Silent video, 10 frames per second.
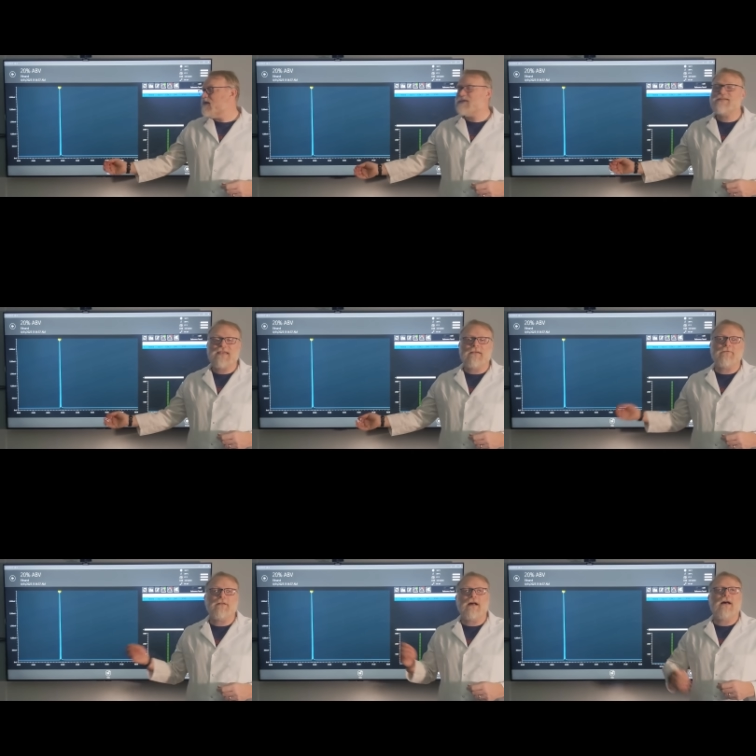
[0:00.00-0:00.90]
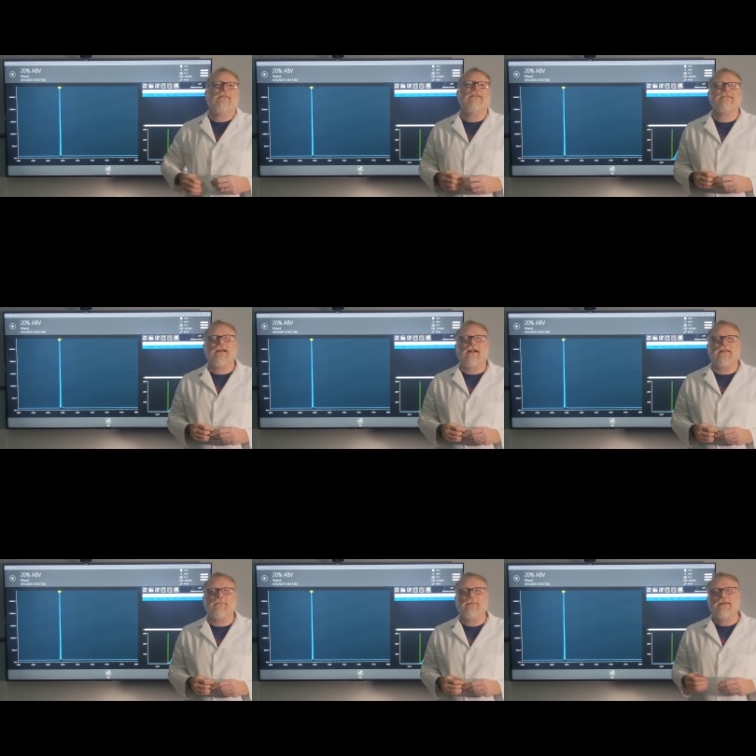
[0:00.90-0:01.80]
much sample on this
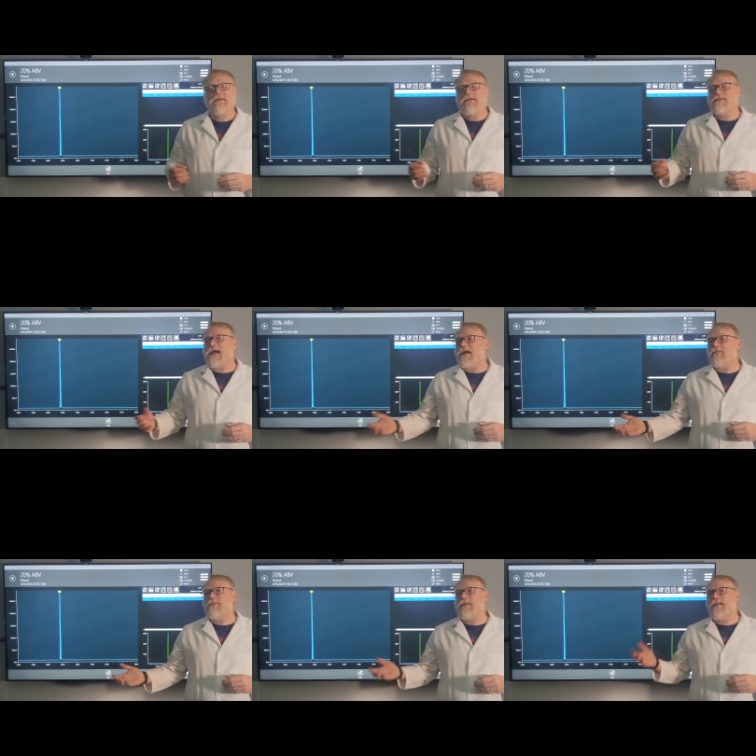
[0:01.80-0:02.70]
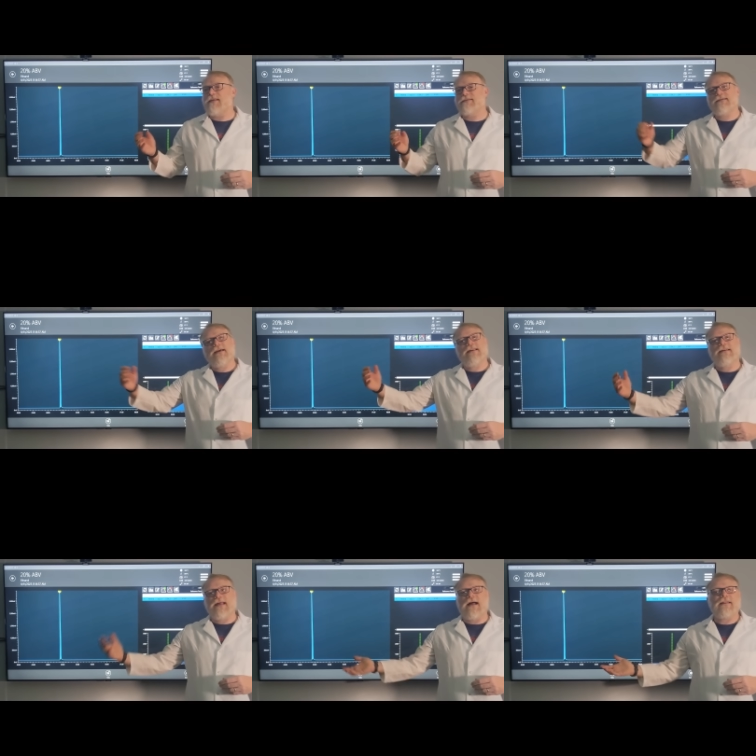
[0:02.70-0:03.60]
column. So how do we balance
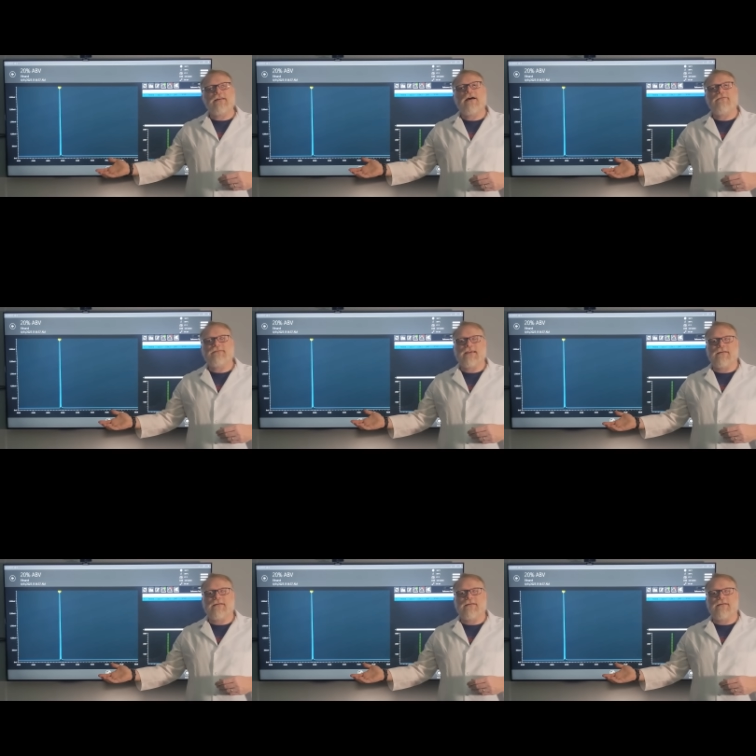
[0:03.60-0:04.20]
not enough